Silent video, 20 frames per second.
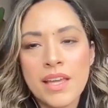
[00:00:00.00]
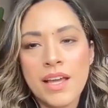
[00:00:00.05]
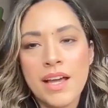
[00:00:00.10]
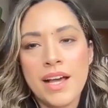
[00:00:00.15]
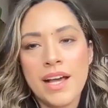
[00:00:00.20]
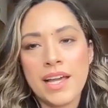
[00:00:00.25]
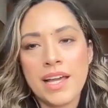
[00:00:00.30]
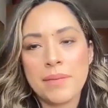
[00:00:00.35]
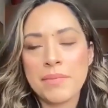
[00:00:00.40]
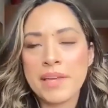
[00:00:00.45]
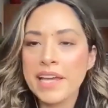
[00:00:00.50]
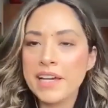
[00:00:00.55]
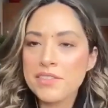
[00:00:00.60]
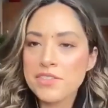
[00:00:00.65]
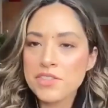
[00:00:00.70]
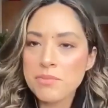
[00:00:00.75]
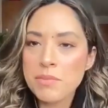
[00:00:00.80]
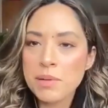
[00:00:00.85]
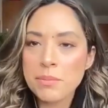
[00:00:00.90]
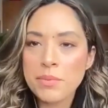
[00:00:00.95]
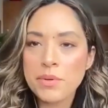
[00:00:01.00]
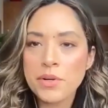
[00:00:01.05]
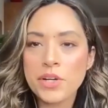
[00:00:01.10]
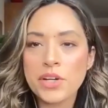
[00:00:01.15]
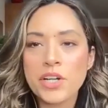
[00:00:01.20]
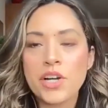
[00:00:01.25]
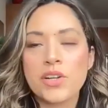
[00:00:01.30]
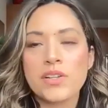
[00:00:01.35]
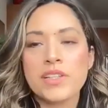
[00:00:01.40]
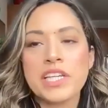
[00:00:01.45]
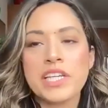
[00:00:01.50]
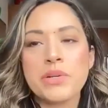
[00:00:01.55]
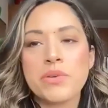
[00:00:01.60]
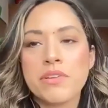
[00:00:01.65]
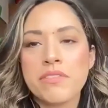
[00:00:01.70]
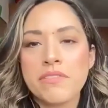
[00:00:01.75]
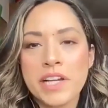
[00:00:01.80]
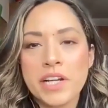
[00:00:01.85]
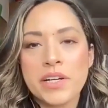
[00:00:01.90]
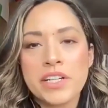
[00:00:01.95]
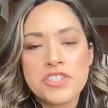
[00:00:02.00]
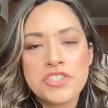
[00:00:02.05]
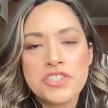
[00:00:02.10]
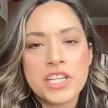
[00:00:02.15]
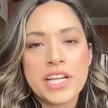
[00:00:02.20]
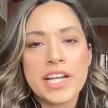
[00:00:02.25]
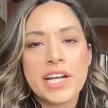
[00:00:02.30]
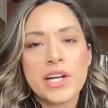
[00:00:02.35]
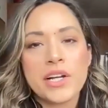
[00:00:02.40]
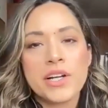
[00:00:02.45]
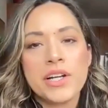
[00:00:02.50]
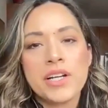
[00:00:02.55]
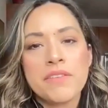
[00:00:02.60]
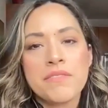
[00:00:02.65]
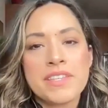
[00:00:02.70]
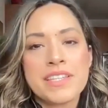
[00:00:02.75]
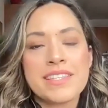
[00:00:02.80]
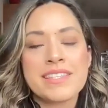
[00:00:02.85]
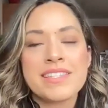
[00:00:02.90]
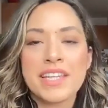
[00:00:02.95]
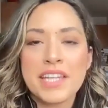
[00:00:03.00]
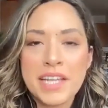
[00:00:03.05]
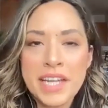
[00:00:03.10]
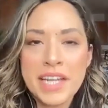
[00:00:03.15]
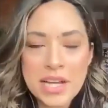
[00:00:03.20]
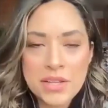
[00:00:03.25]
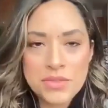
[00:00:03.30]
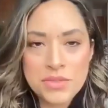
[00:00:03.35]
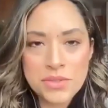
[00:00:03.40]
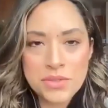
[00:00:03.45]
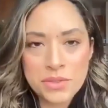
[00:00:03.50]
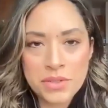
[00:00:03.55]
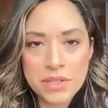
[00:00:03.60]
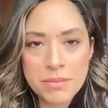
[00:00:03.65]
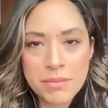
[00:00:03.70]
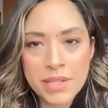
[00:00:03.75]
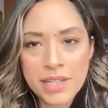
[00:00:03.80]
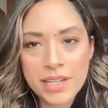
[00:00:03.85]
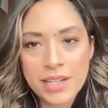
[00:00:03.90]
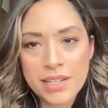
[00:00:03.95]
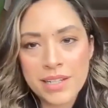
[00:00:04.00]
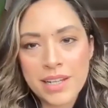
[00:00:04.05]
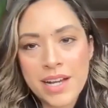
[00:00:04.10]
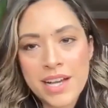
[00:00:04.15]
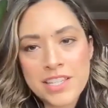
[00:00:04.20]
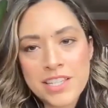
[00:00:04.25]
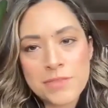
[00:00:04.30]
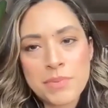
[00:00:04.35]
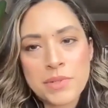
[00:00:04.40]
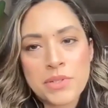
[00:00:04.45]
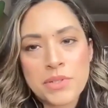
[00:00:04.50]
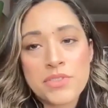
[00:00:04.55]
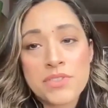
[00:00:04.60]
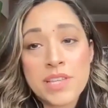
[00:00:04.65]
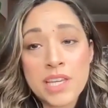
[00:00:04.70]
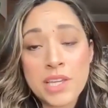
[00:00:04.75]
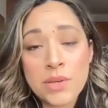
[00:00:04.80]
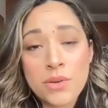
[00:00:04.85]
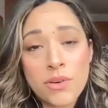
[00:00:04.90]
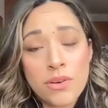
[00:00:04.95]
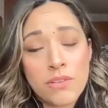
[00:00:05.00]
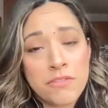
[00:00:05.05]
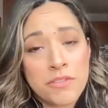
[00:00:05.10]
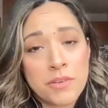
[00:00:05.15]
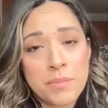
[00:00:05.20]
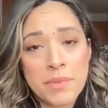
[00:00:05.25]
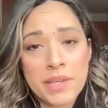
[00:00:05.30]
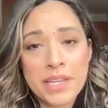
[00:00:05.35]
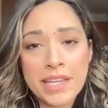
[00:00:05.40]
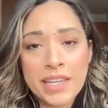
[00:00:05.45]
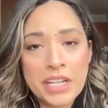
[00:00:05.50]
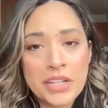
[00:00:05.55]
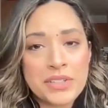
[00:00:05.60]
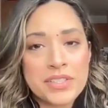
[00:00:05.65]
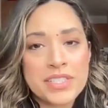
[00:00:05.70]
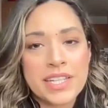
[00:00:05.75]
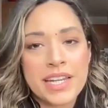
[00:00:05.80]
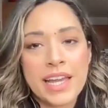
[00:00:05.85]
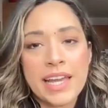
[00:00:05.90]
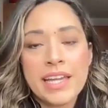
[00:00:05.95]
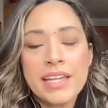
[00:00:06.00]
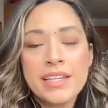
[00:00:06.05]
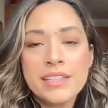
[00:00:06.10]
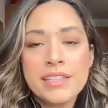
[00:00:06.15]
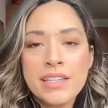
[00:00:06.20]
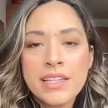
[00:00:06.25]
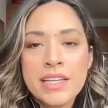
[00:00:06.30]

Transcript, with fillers: I am Council Member Carlina Rivera, Chair of the City Council Committee on Hospitals. Thank you all for being here today.